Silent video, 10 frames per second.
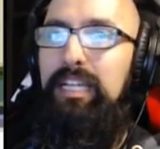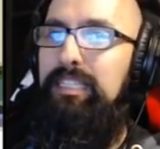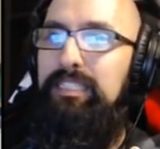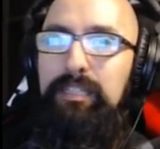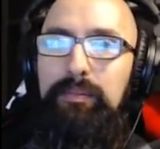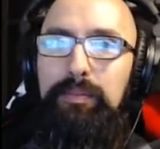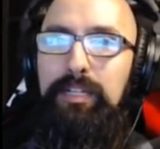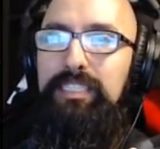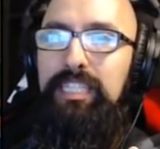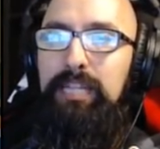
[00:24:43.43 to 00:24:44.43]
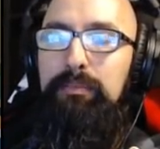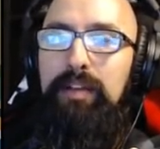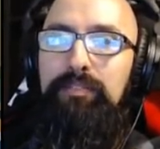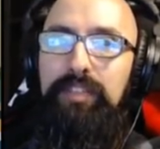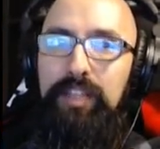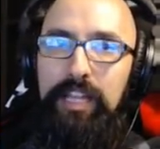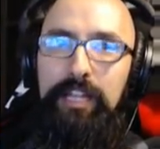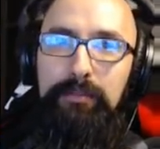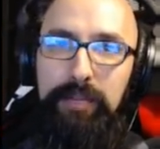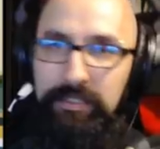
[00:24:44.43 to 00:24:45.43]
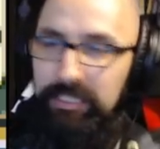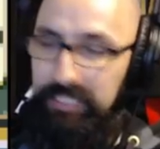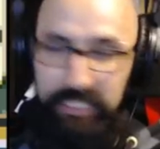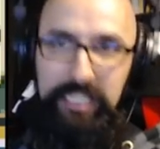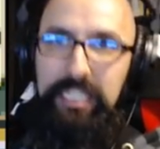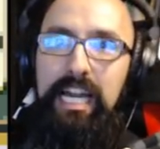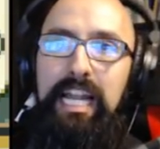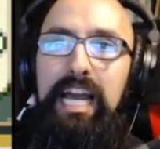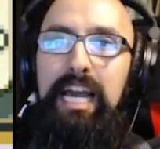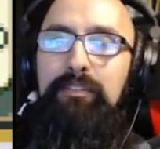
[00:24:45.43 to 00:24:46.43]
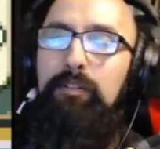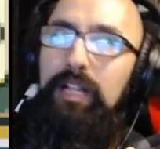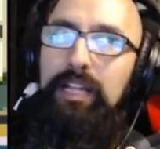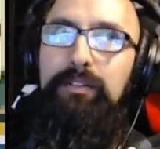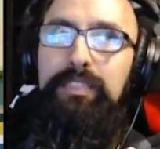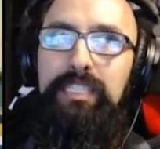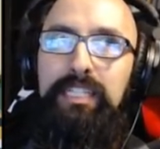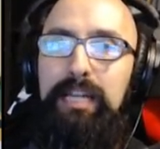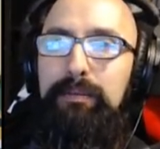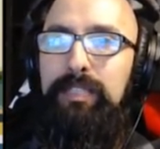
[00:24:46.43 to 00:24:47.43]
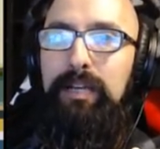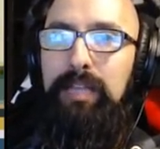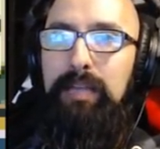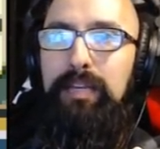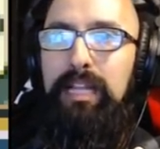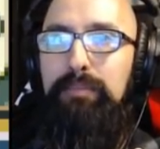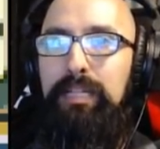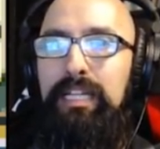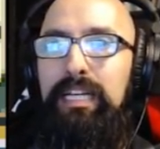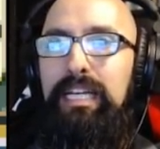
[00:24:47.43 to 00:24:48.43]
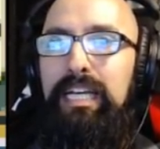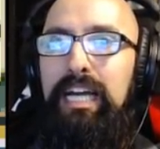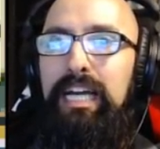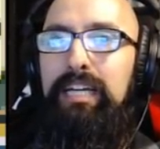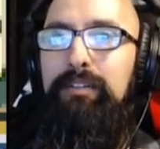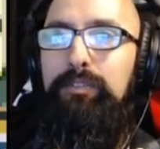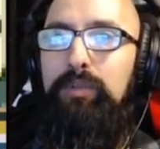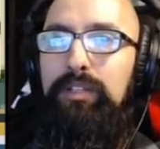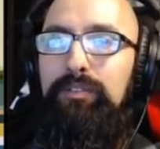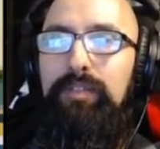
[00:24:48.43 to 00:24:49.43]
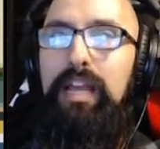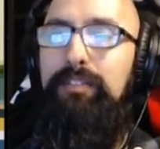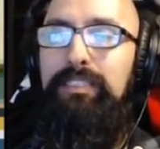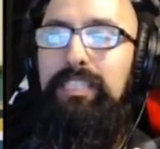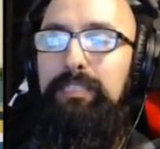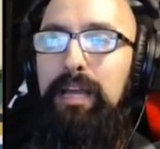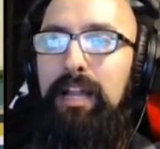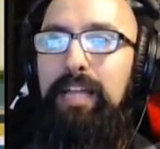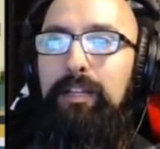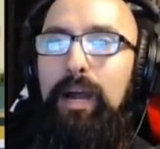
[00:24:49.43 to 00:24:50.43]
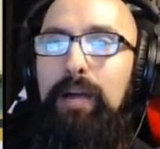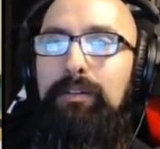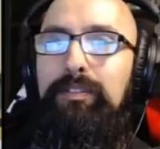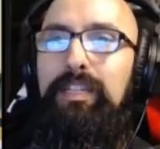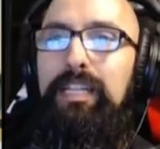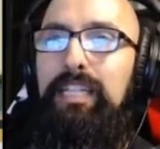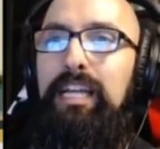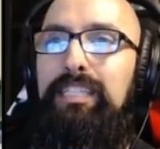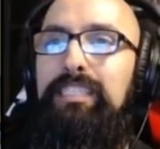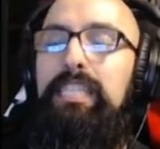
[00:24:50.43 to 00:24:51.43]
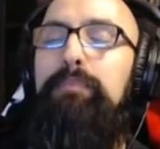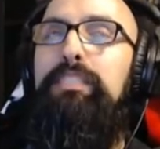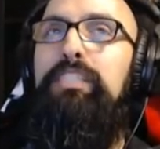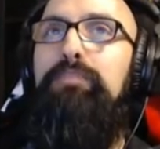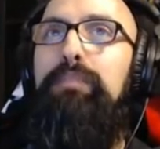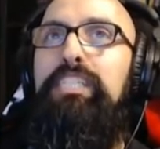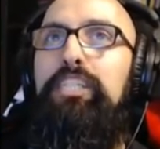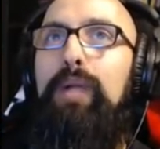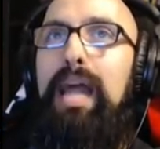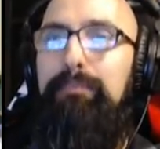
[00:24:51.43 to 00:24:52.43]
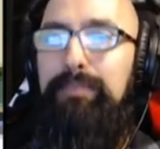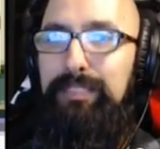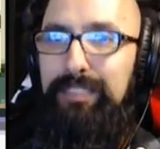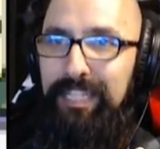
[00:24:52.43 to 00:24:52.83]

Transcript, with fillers: Like, there's something about a Jigglypuff you hear about. You just, you gotta have, well, I know it was in the tabletop campaign I played. Uh, it was one of the, anyways, doesn't matter. I know how, sleep is a piece of crap.